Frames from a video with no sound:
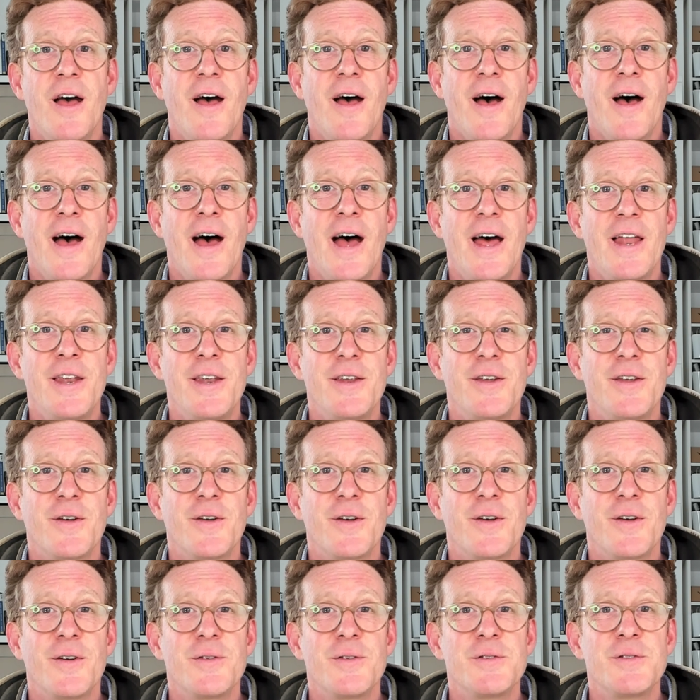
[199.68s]
and
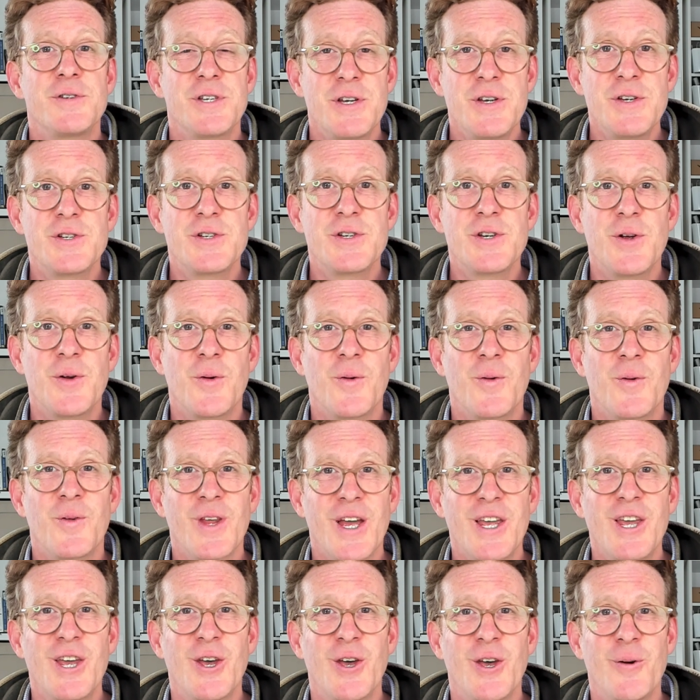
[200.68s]
see you soon.
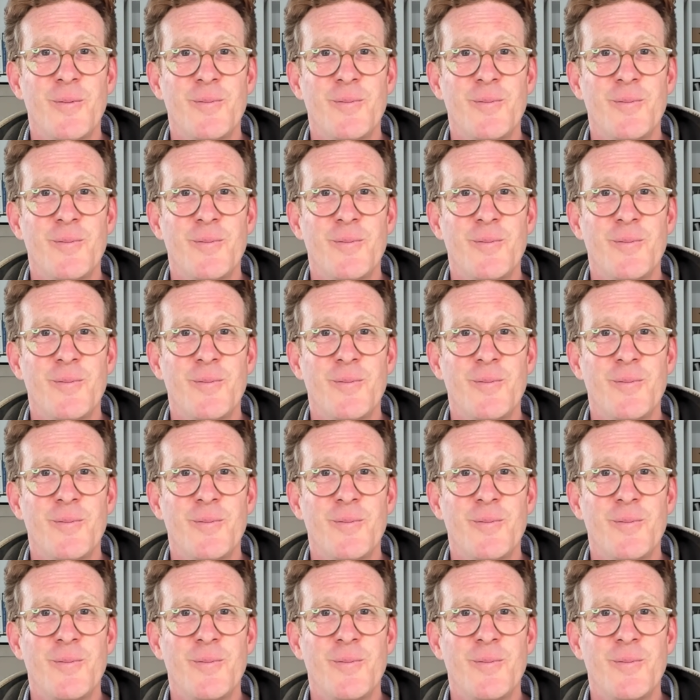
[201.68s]
Thank you.